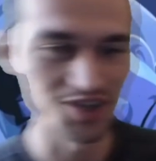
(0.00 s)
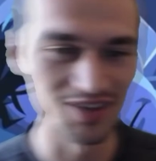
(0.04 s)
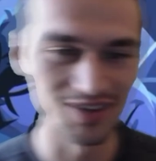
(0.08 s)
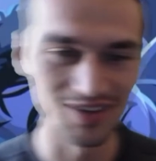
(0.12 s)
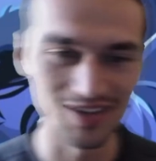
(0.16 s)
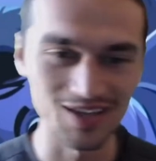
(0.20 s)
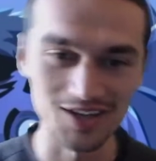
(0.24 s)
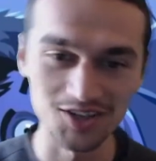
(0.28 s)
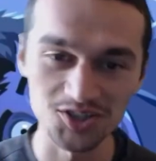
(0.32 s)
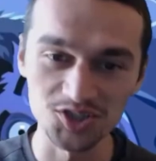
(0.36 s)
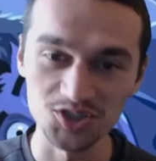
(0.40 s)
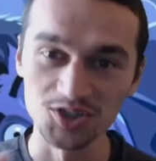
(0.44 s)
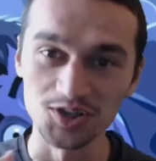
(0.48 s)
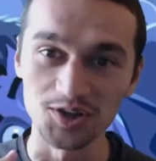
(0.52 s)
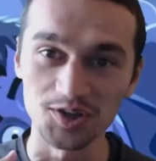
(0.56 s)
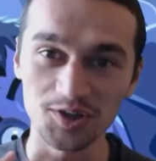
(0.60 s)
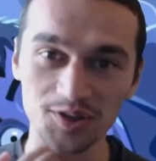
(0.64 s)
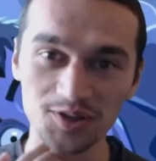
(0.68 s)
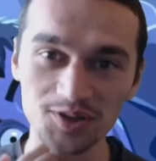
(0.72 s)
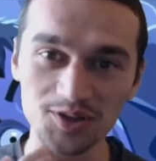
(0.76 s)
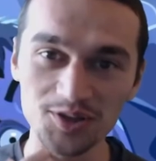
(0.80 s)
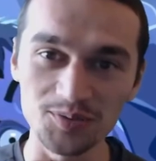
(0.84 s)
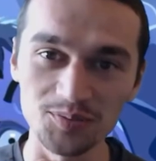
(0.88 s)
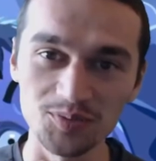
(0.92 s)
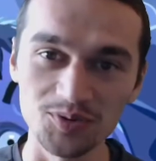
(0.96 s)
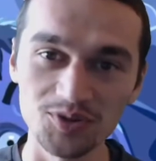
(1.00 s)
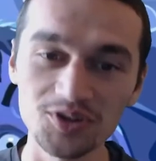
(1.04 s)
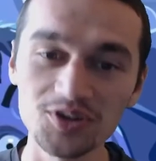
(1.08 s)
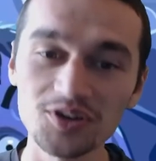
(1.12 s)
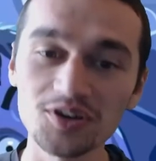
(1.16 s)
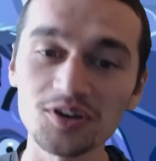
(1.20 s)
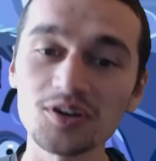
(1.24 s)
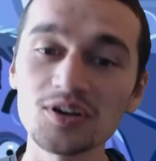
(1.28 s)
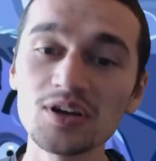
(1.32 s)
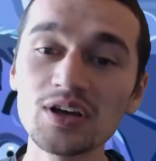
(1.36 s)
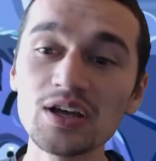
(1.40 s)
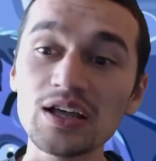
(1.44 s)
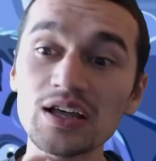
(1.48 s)
actually sleep
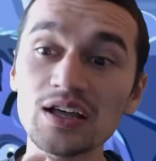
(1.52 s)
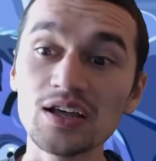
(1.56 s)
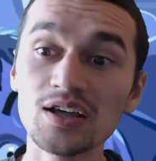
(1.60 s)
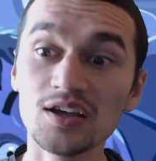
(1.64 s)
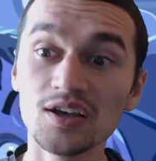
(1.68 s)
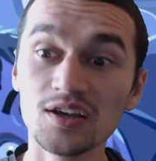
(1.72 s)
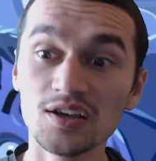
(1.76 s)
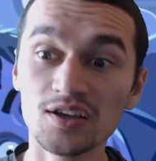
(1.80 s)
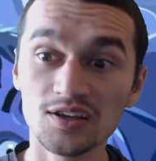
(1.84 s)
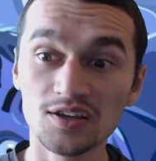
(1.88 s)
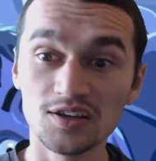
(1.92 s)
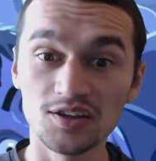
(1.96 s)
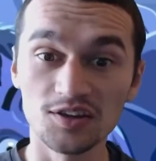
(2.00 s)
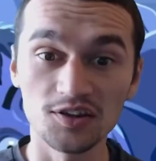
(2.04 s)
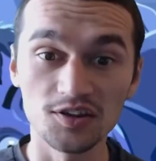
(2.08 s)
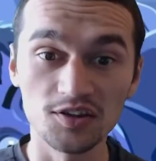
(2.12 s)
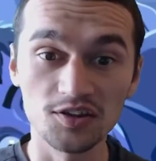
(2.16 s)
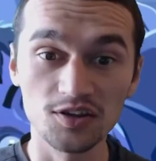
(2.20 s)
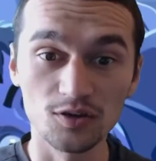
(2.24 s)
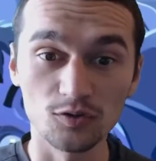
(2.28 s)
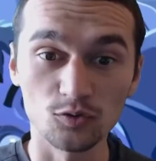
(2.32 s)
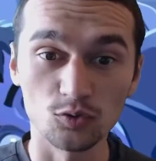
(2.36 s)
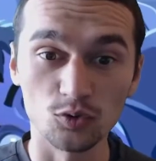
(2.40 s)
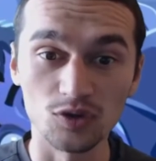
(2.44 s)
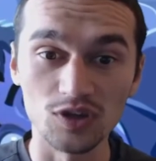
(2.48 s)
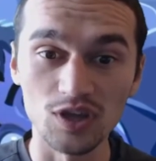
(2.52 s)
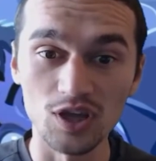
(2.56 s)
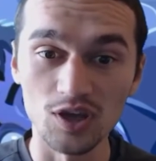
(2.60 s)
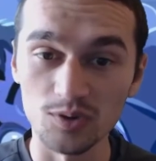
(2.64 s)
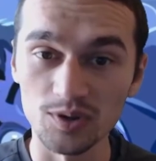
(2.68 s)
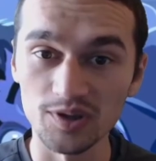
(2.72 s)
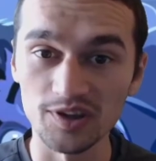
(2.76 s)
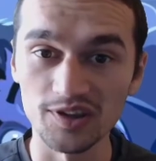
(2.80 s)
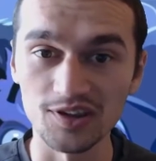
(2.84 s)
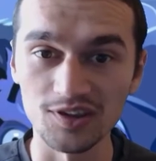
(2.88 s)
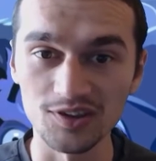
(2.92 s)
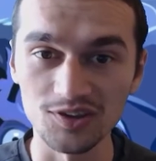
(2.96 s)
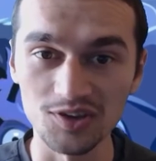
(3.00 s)
here is here to tell
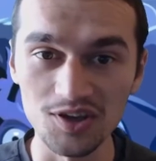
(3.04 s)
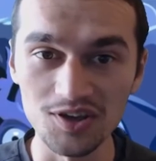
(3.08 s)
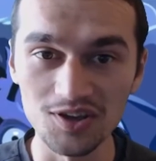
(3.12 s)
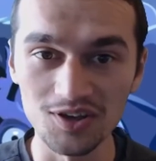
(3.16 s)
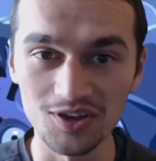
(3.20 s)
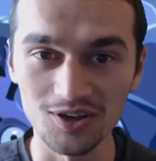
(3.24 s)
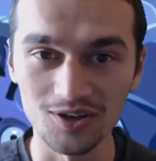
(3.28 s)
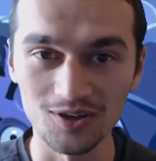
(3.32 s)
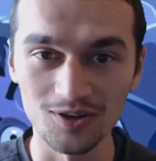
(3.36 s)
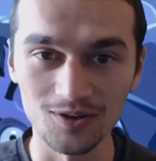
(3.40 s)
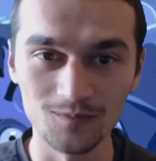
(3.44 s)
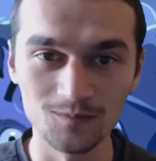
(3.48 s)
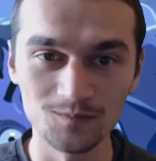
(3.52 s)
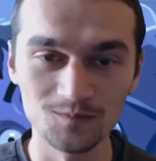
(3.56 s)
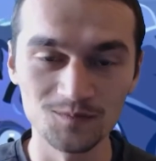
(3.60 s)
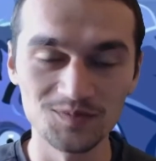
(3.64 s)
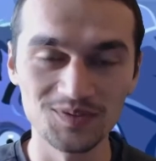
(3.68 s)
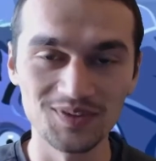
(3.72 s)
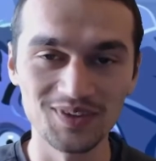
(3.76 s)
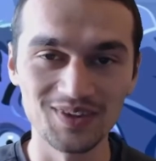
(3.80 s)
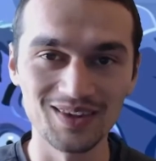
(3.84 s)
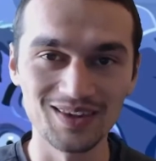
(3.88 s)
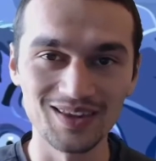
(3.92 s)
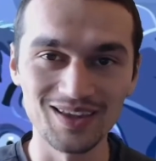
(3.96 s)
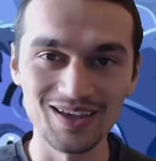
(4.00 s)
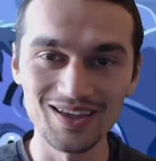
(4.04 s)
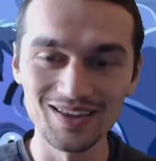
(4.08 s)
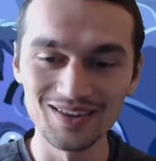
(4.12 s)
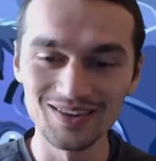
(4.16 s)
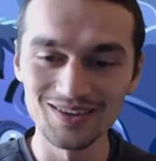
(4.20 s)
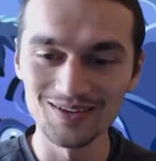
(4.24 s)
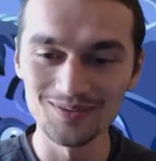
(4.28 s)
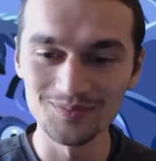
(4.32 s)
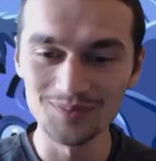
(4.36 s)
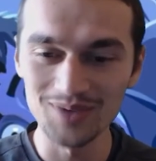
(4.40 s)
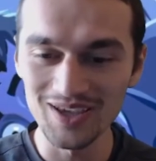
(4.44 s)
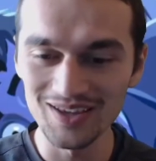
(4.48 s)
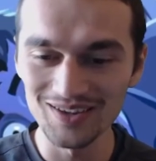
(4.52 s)
us a thing. And
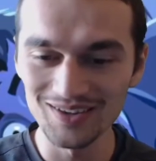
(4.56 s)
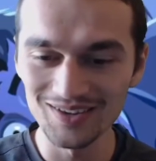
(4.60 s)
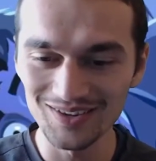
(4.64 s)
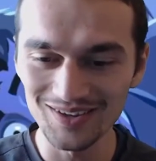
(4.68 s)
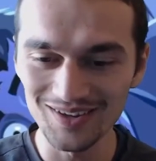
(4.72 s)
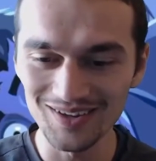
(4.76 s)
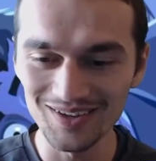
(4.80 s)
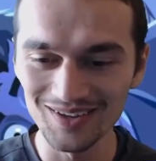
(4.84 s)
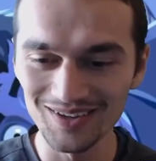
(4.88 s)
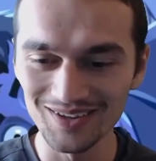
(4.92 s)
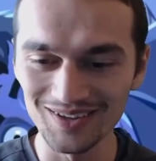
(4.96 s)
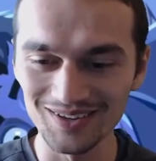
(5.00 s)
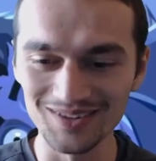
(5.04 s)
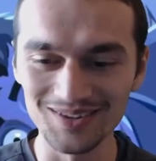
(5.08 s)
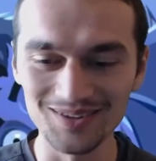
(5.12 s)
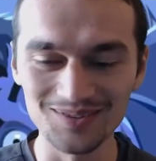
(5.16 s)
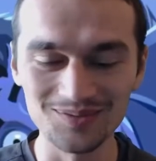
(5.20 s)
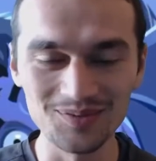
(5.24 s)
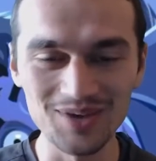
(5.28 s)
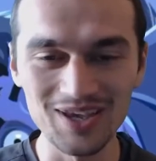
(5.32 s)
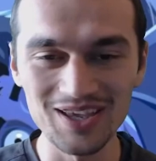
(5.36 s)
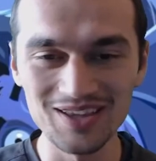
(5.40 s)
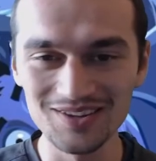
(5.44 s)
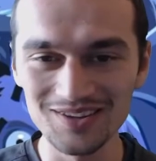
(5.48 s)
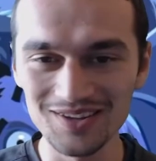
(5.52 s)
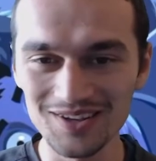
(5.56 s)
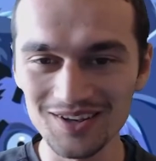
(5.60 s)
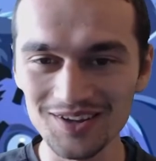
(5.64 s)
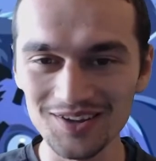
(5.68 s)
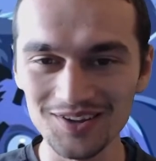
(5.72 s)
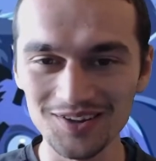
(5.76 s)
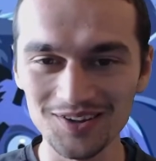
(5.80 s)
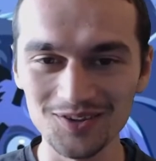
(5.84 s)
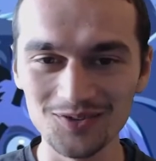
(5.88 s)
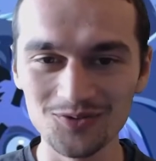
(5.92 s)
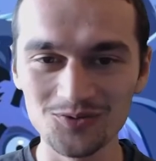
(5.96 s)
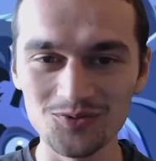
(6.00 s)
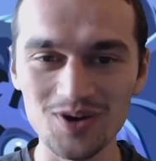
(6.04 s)
the main thing, the main
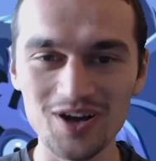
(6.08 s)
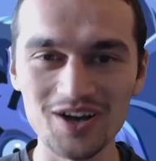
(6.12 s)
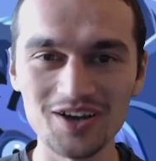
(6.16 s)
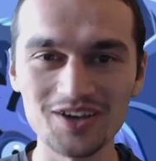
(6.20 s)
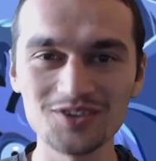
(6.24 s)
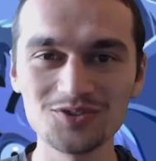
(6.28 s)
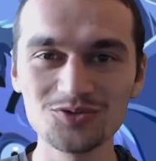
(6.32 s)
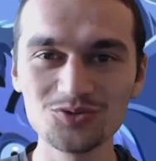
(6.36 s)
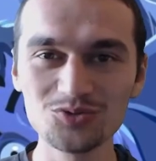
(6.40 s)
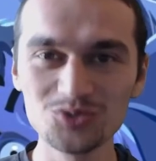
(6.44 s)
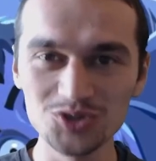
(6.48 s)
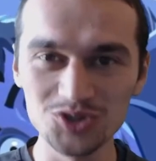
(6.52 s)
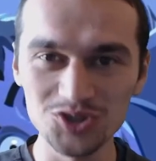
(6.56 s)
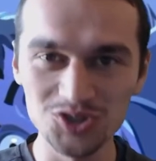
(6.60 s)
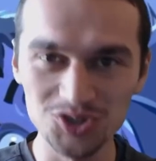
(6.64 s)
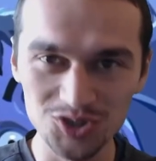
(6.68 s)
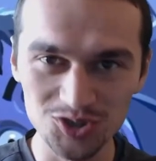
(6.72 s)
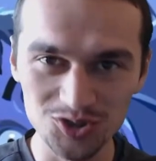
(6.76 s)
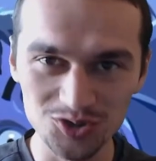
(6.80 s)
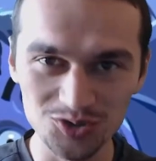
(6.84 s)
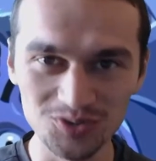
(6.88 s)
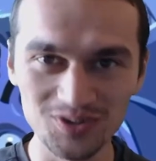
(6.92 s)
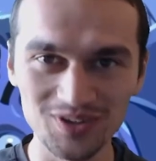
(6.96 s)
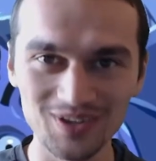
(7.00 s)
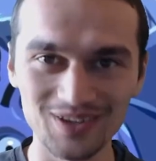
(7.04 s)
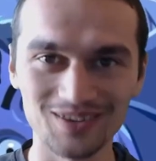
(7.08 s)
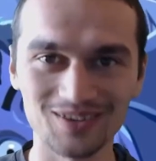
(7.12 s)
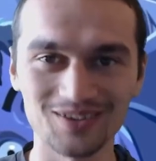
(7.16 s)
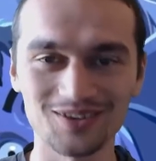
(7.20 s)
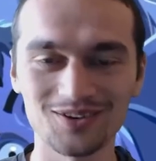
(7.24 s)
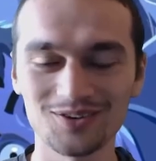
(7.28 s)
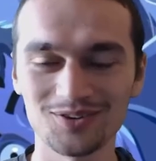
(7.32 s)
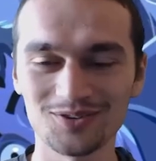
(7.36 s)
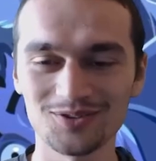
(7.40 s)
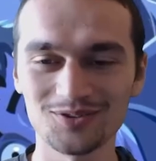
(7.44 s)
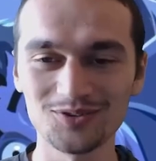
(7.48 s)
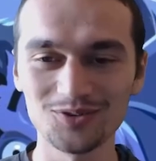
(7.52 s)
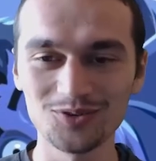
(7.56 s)
reason why you
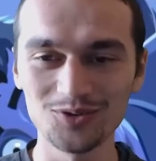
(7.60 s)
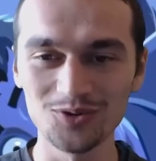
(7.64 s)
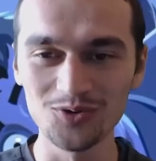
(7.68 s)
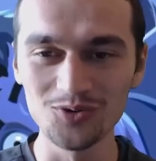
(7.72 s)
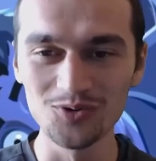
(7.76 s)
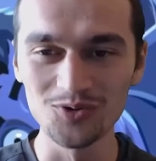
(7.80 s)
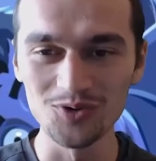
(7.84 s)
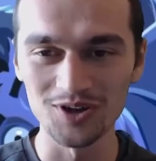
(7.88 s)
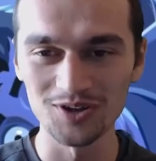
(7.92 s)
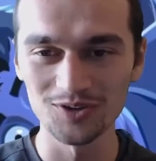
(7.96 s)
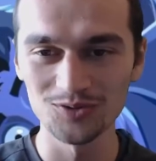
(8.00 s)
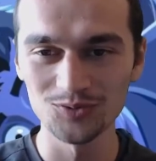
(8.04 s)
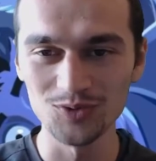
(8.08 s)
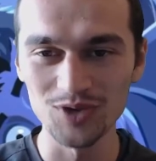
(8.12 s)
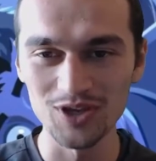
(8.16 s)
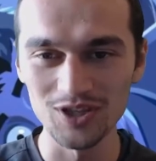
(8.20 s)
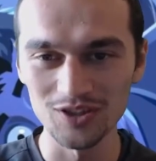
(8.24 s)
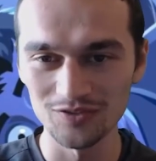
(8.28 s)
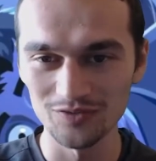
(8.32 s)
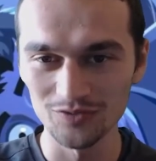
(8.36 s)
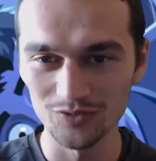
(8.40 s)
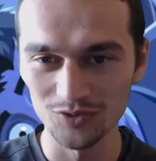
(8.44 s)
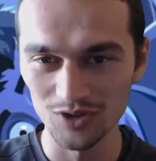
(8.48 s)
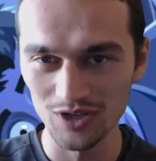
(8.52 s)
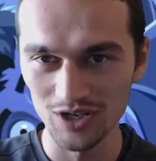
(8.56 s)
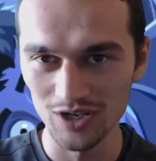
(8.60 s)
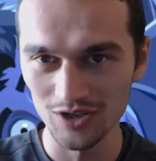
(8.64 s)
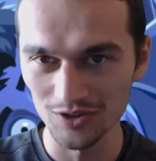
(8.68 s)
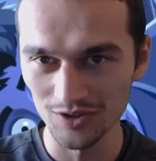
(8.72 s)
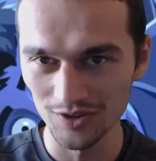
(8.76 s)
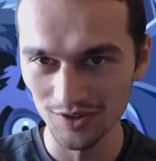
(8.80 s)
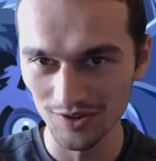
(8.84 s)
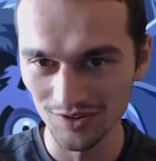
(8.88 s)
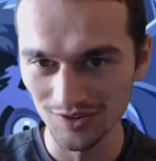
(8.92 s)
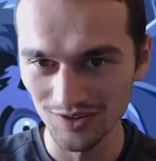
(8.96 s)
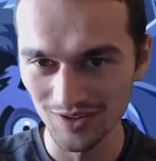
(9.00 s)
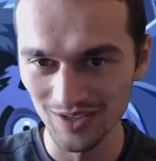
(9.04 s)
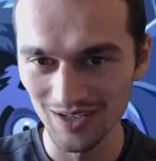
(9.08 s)
shouldn't do a twenty-four hour
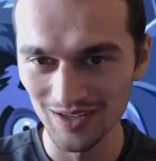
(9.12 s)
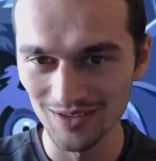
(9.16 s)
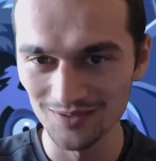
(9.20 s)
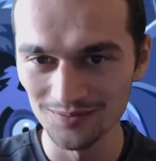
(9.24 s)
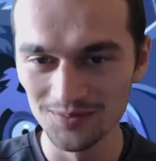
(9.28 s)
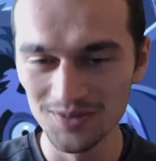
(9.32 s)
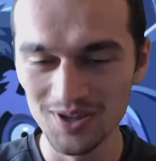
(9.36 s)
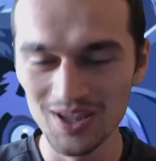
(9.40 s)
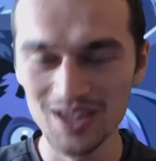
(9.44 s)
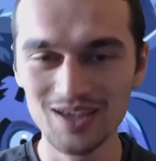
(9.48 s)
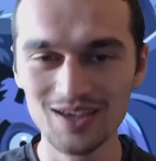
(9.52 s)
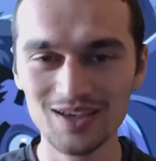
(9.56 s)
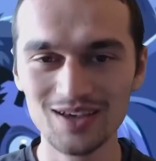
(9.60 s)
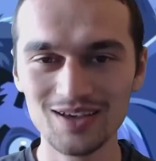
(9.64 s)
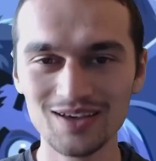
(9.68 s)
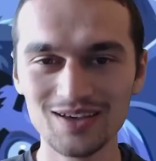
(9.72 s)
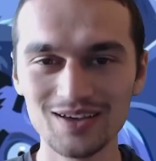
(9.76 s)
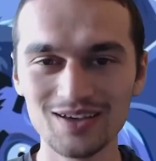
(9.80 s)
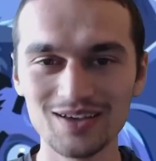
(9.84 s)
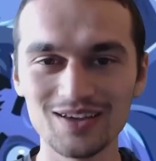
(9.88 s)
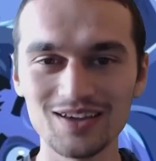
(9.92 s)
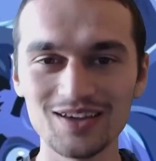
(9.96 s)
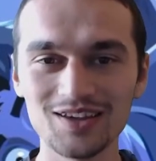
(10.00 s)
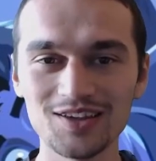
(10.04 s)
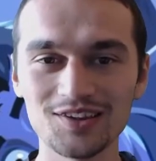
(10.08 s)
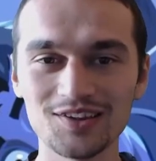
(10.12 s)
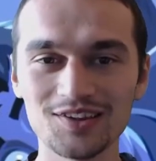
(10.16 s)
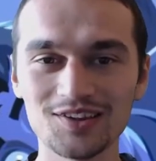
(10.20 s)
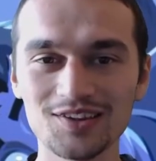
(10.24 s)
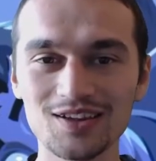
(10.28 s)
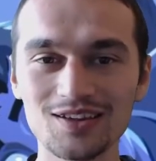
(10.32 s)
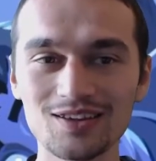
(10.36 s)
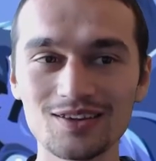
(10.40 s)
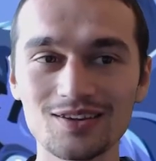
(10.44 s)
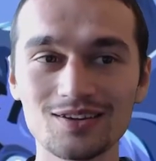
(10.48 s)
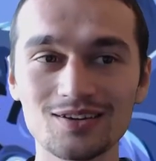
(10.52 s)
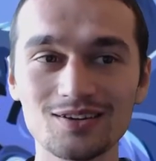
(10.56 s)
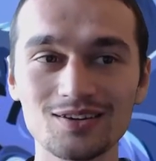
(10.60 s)
stream is that